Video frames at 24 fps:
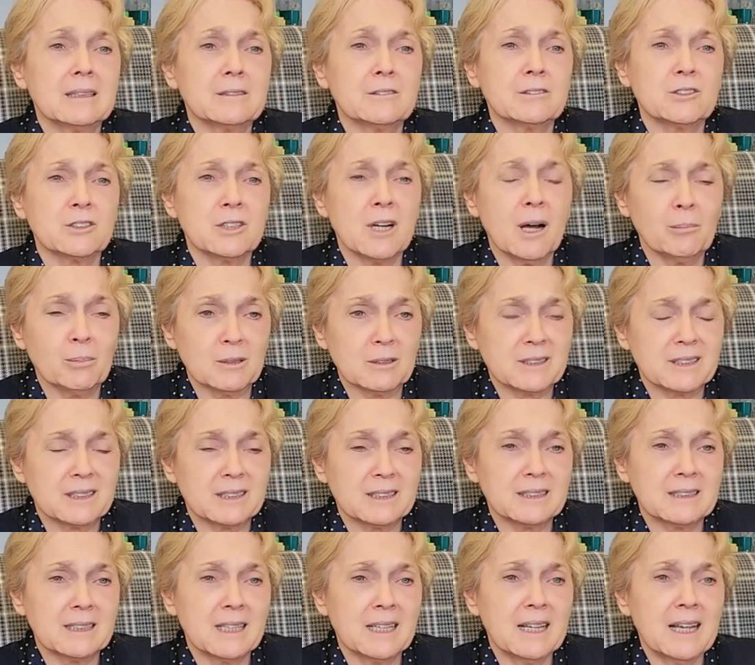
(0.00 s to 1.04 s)

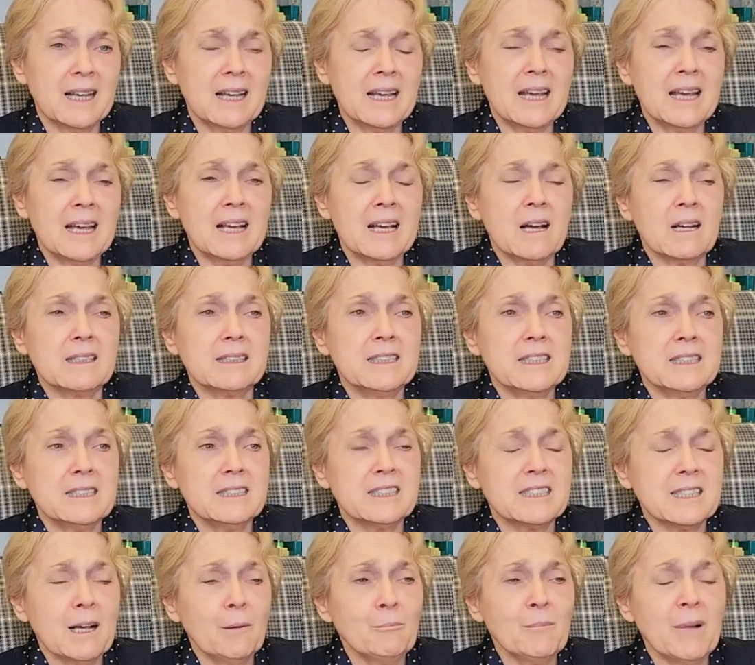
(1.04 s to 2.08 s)
troubles. Did
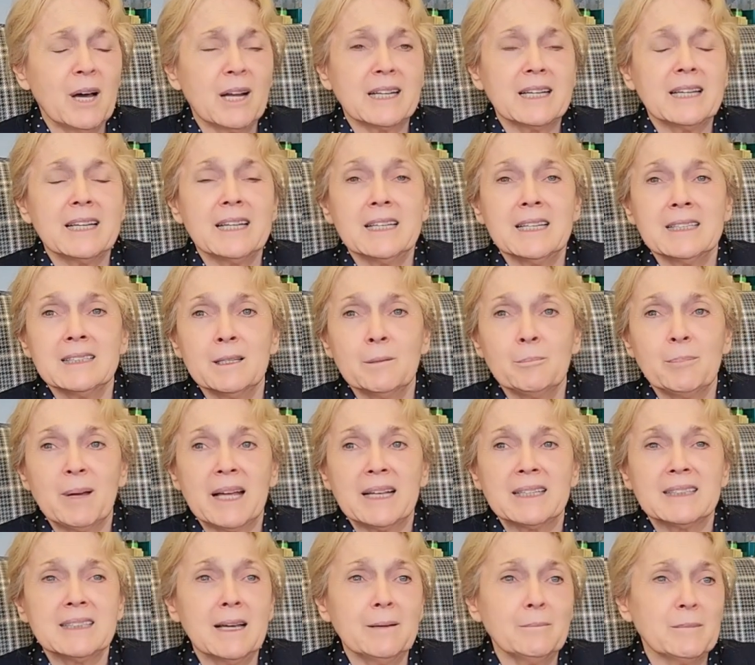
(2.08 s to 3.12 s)
somebody in the
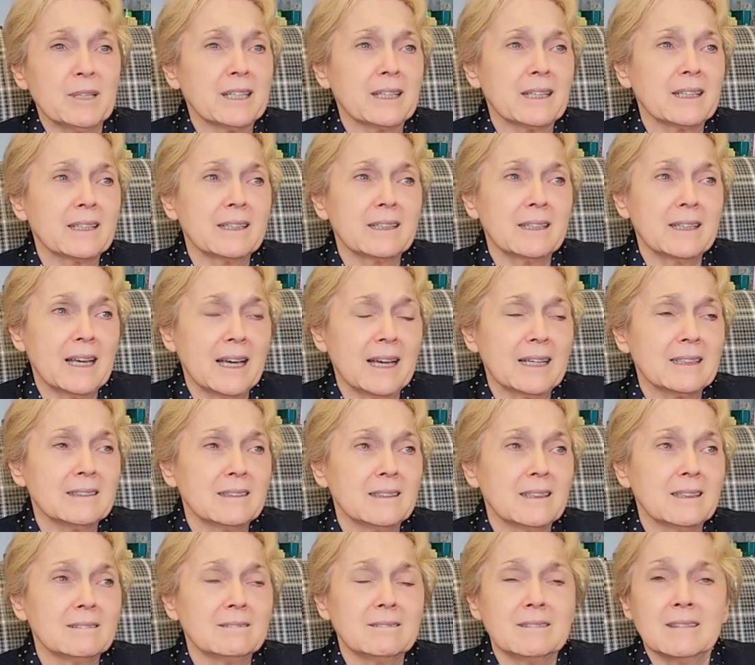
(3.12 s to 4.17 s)
pandemic
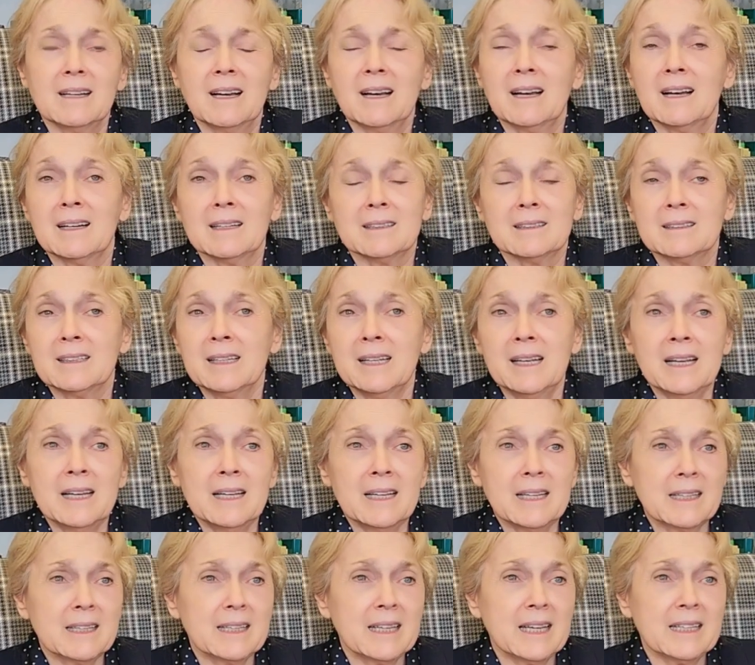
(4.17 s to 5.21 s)
get
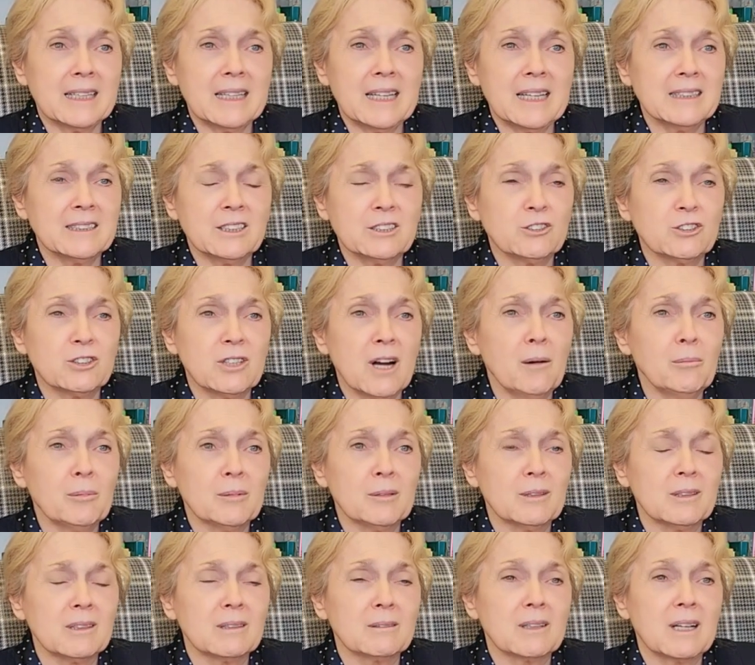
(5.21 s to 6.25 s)
into
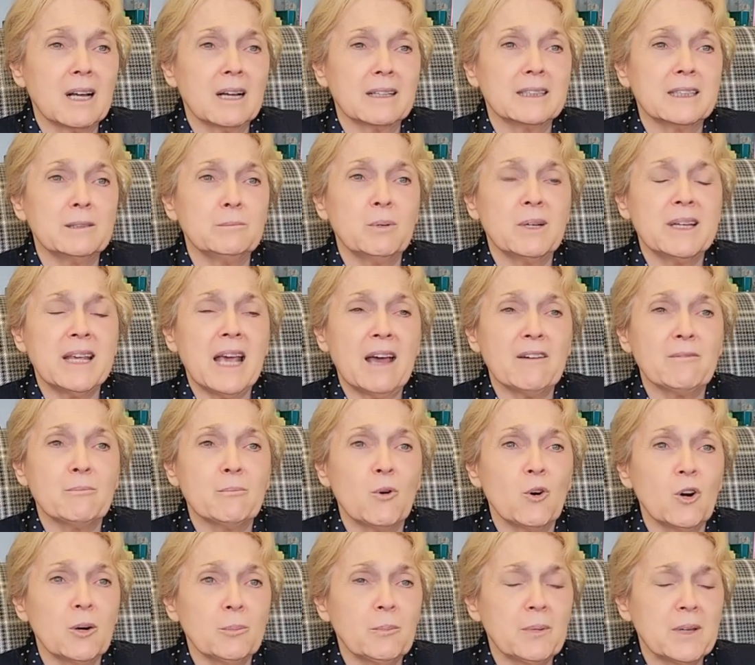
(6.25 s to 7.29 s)
trouble? Did we have
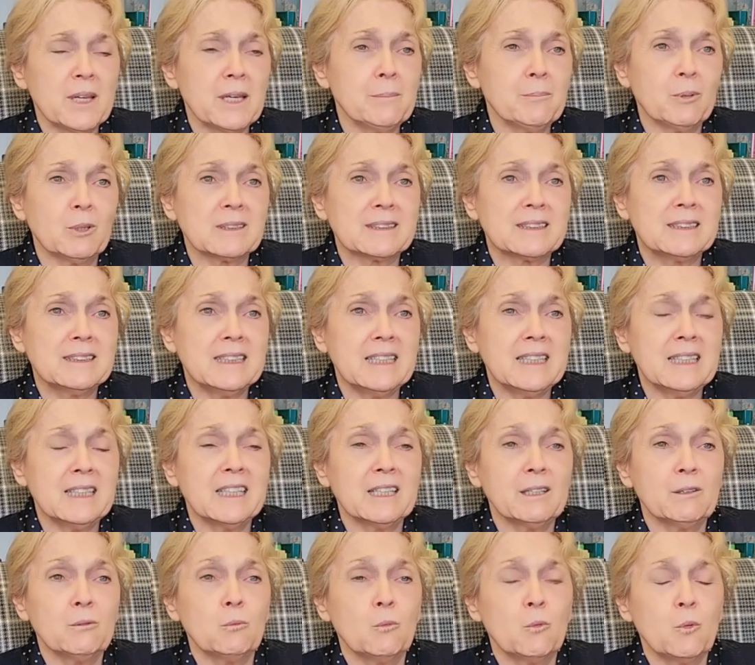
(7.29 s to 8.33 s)
more people
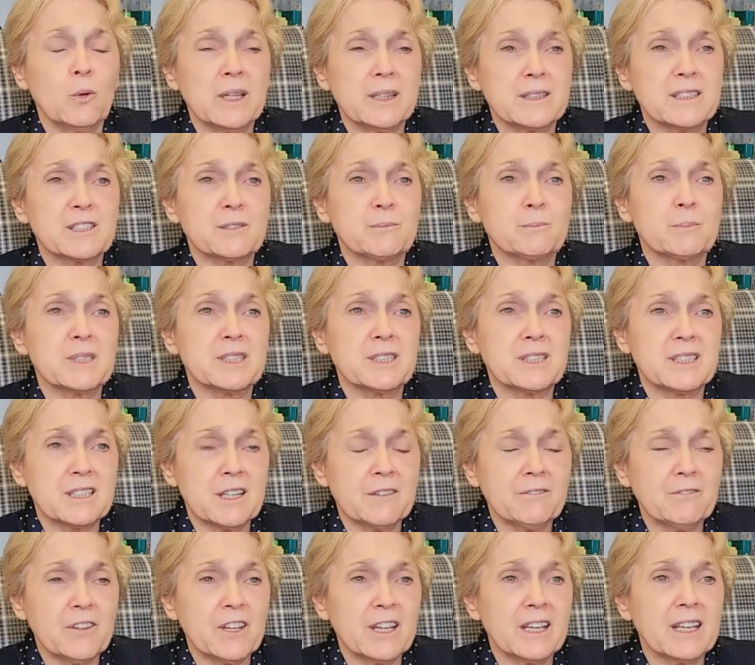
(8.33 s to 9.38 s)
dealing with
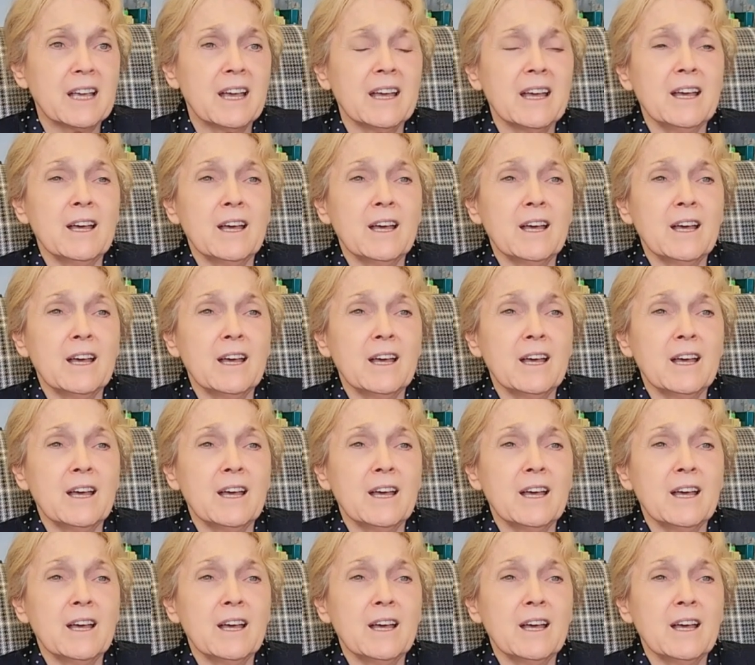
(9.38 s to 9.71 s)
specific